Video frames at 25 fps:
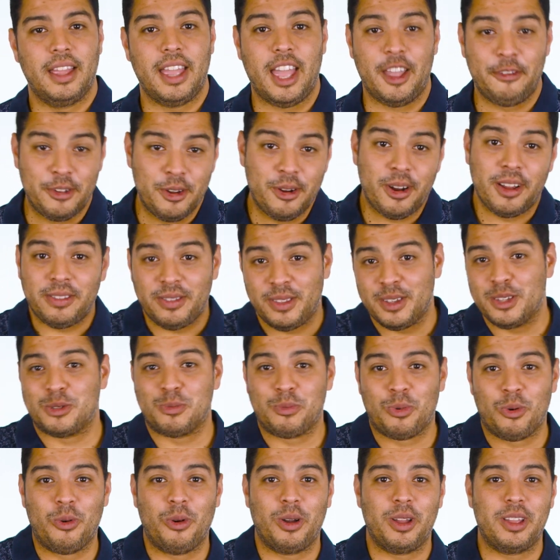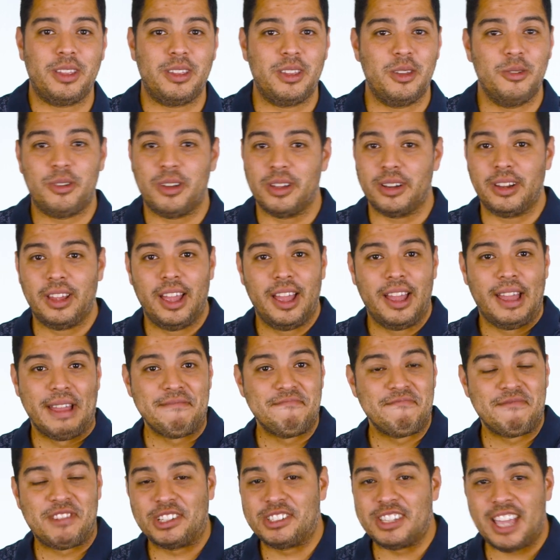If you're at this point, you
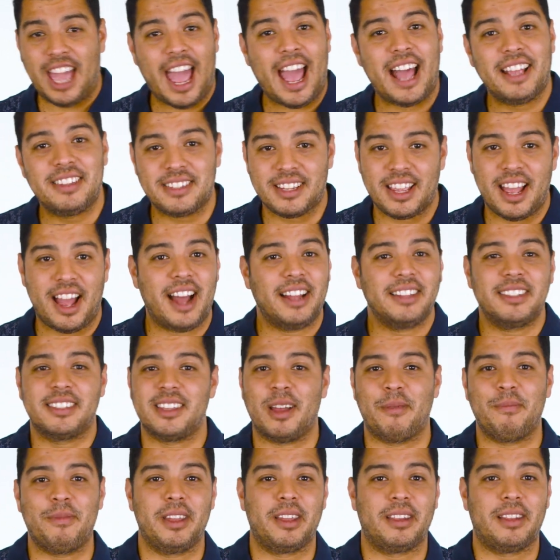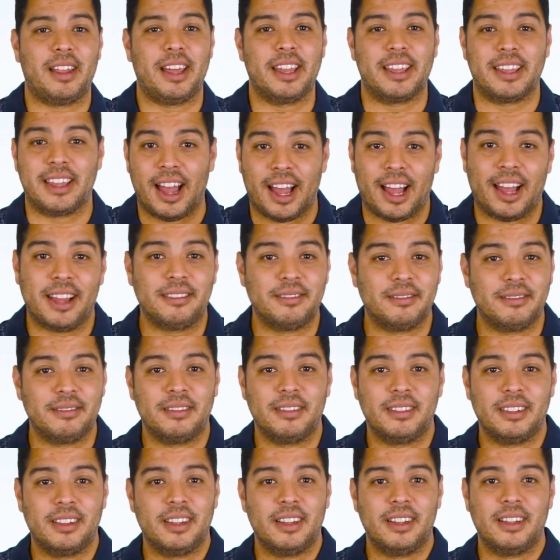could just ask God something like, God,
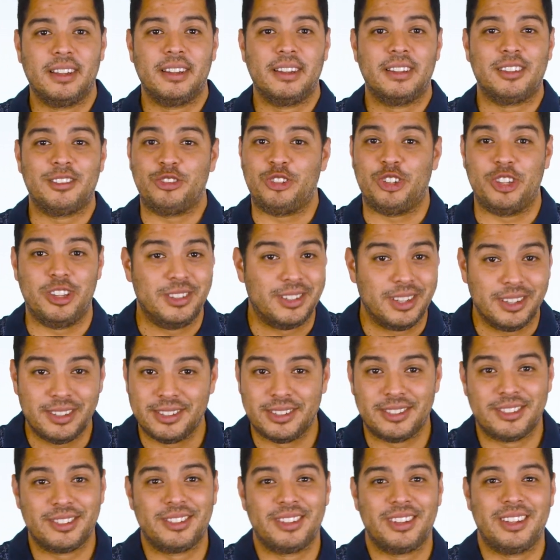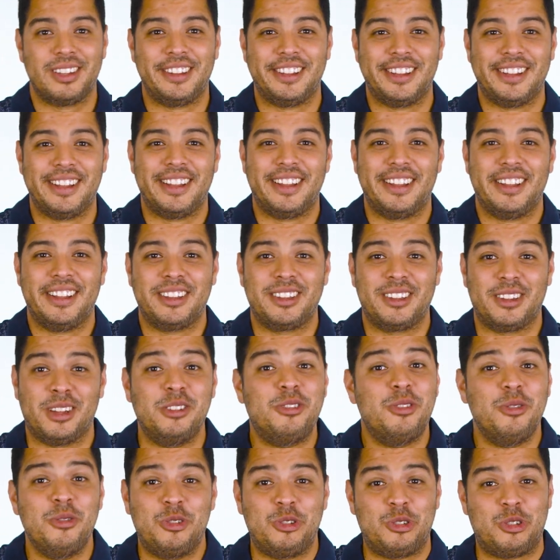Jesus,
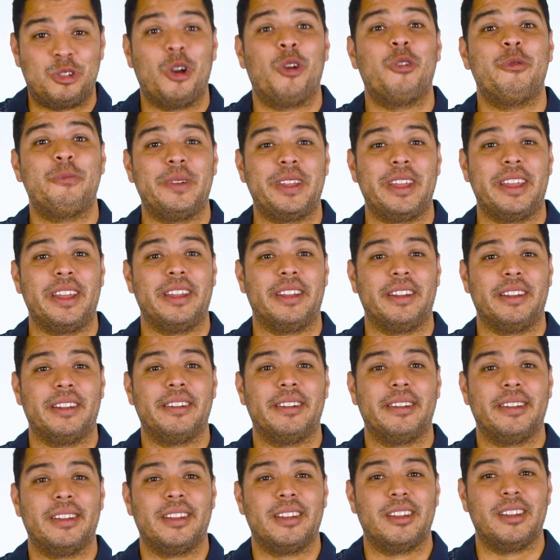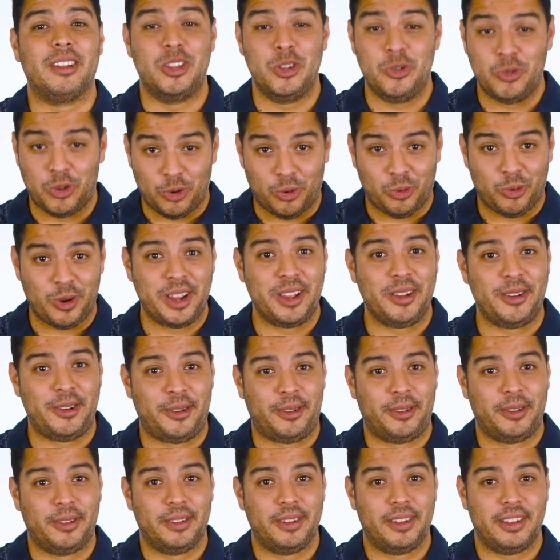could you show me you are
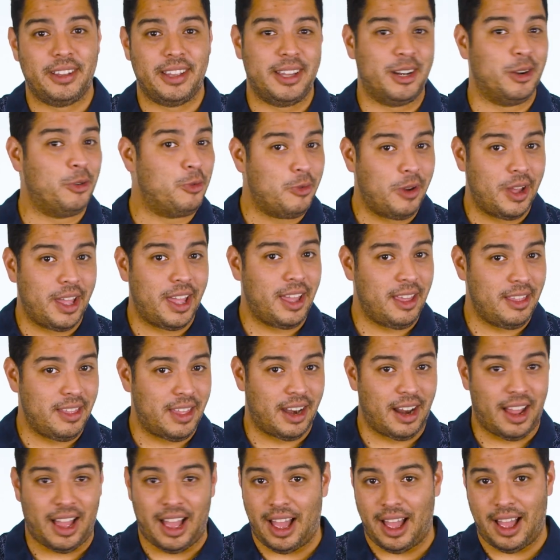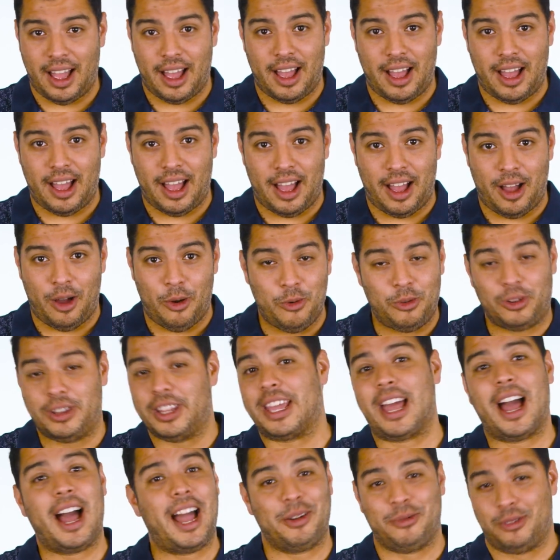real in a way that
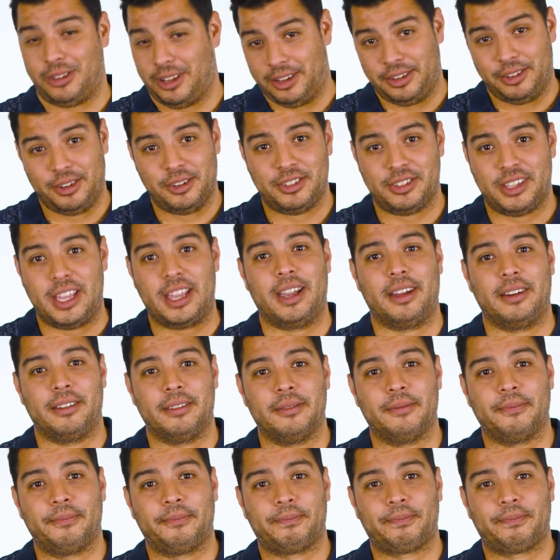only I will understand?